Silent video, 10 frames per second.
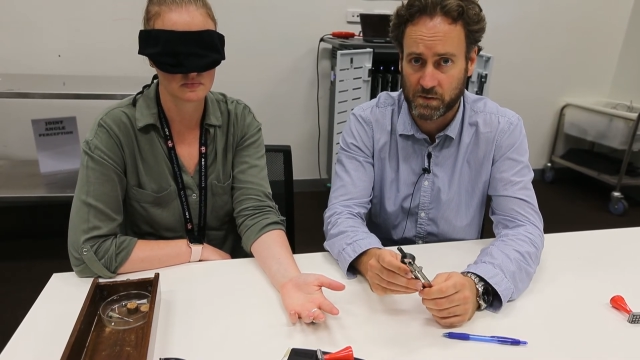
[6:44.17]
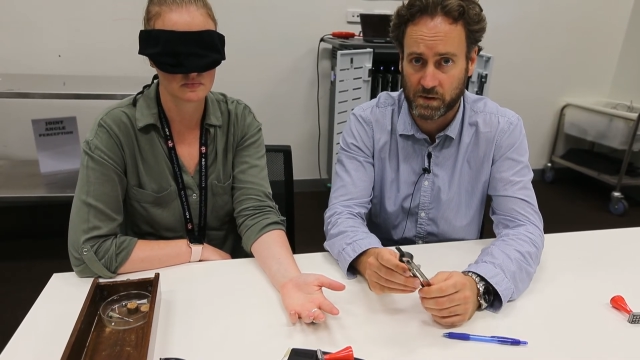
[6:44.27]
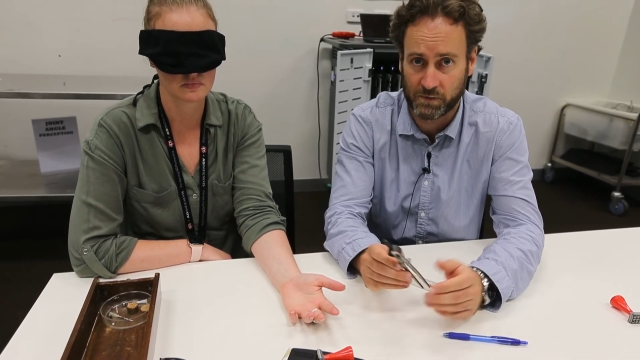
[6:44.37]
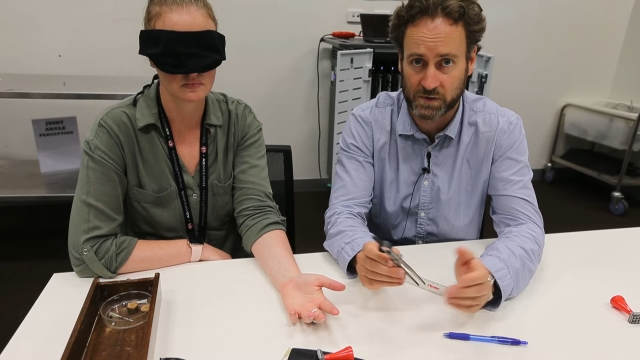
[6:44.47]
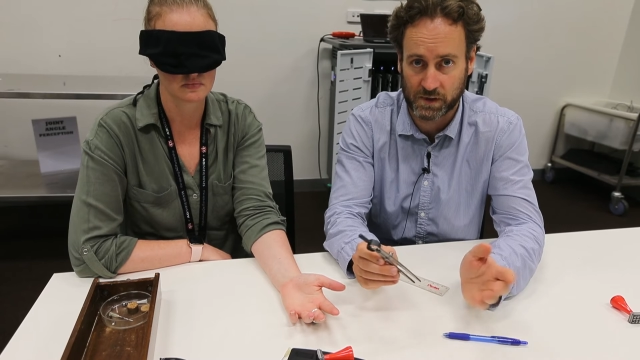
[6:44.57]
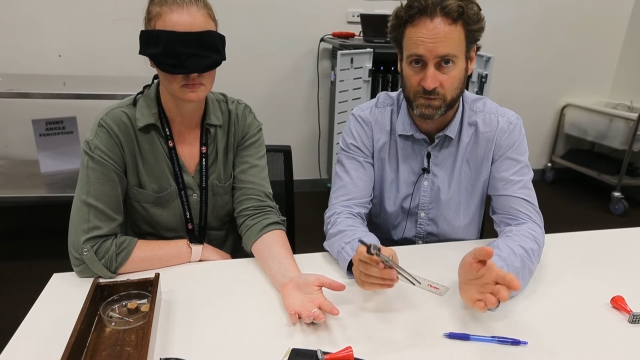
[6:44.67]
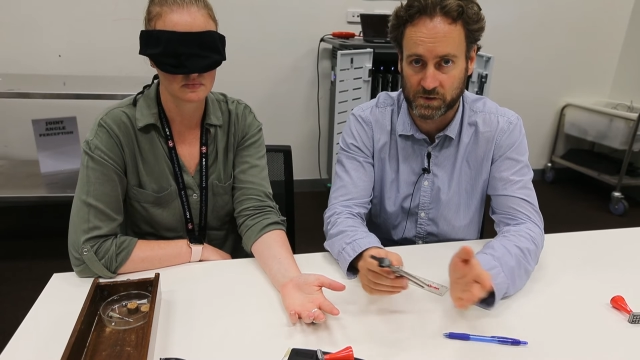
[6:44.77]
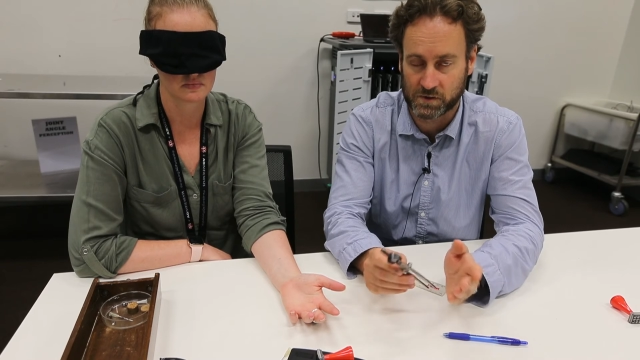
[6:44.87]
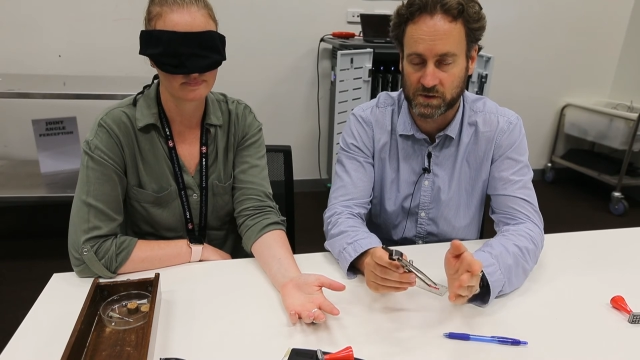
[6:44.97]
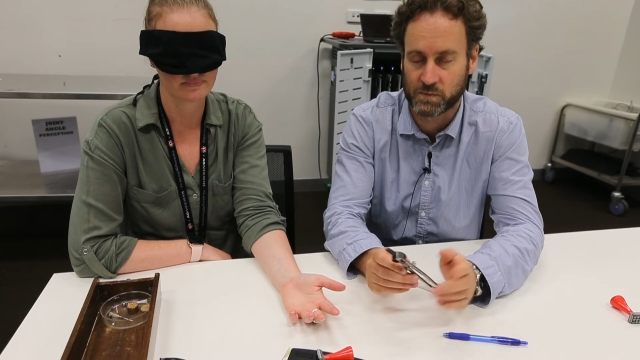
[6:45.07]
Obviously, if
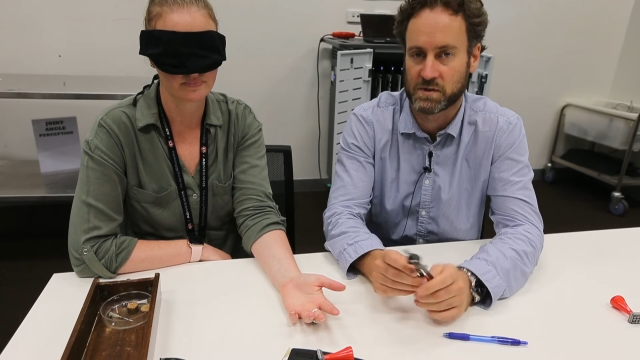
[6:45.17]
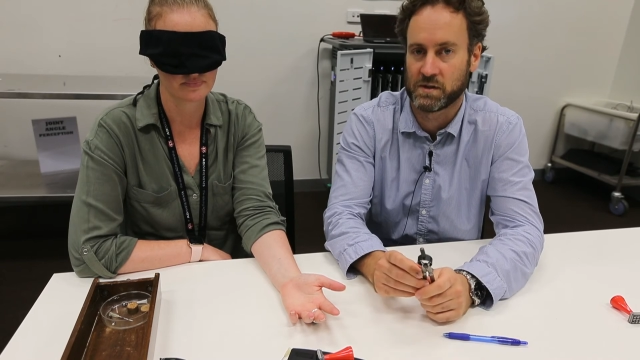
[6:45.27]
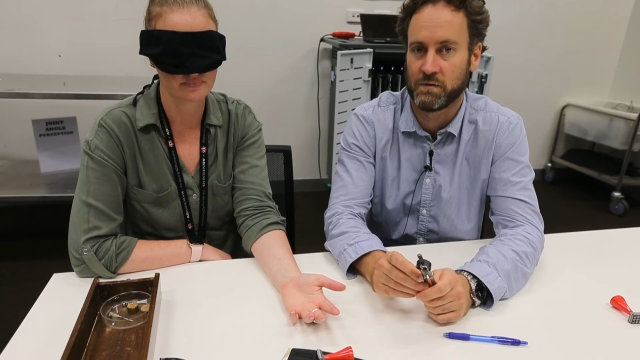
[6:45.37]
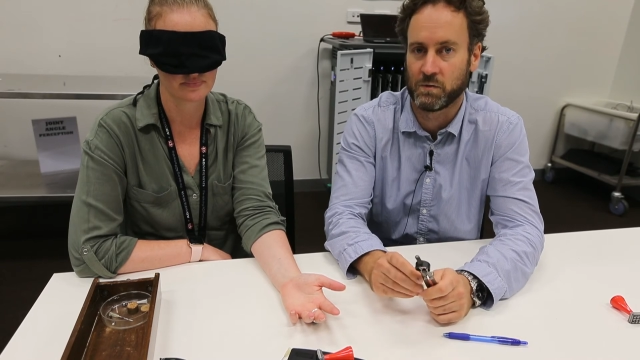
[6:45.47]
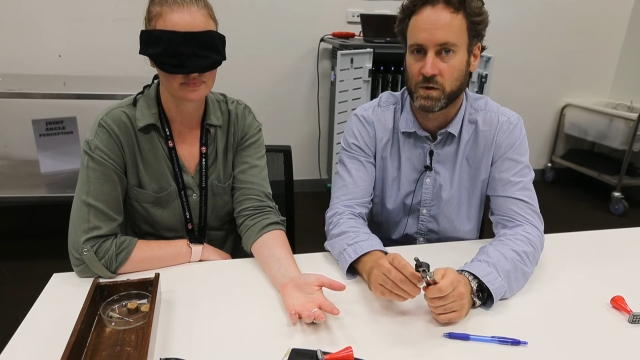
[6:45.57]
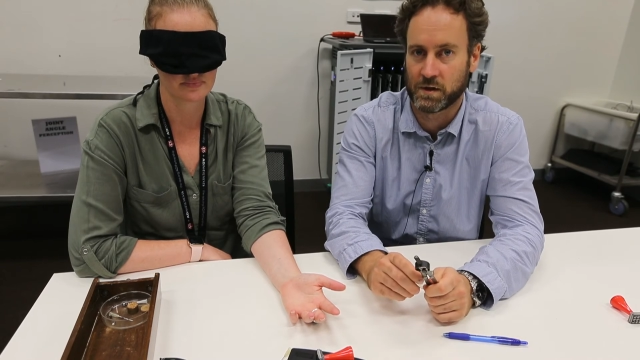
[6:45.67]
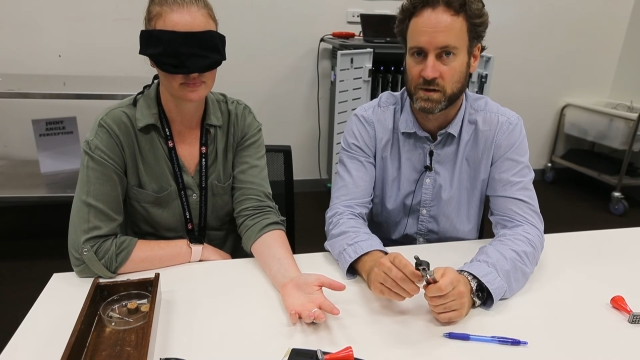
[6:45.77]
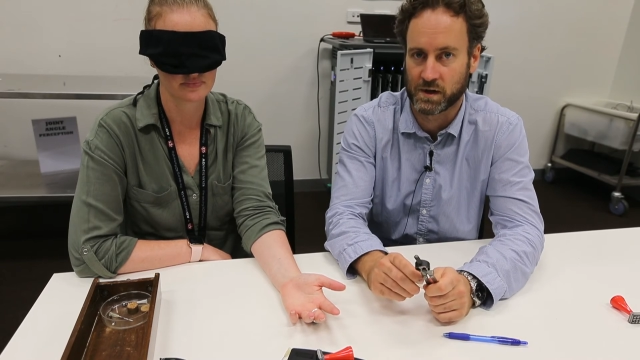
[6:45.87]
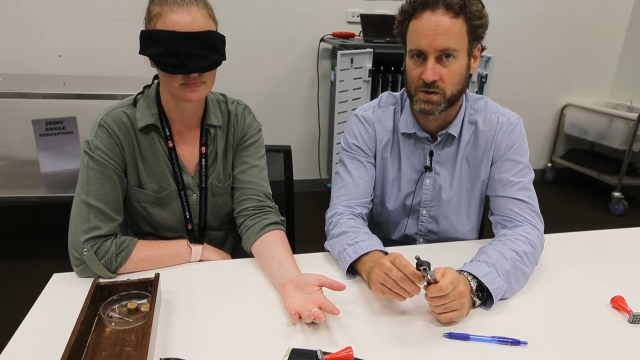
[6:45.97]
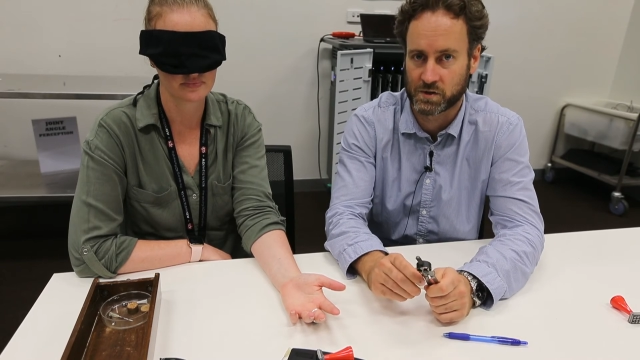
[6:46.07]
she's just perceiving 1
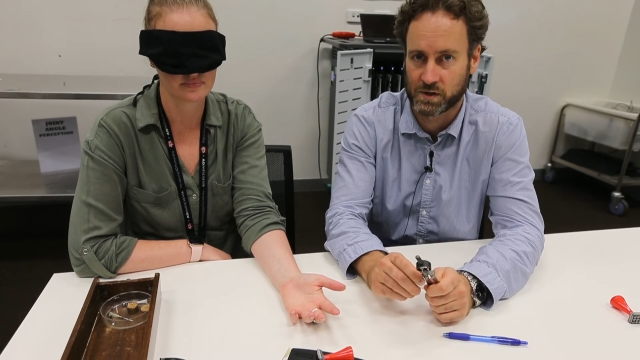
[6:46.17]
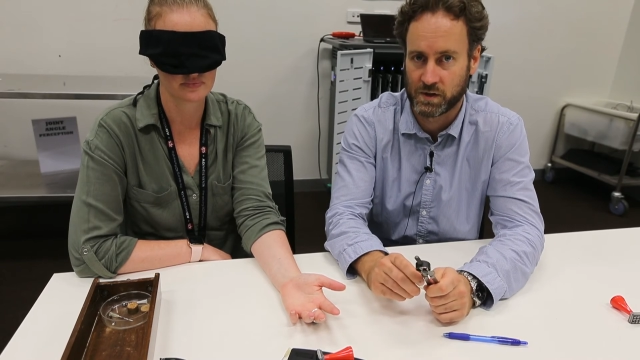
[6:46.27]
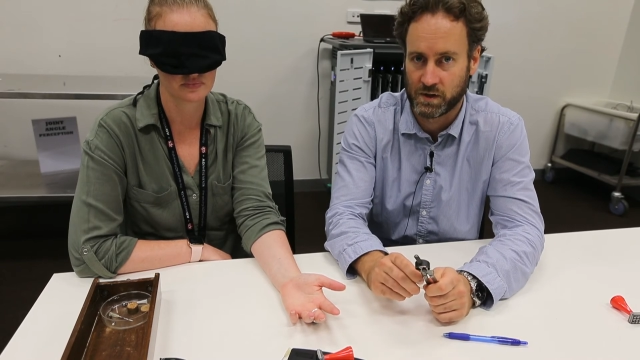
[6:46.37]
touch,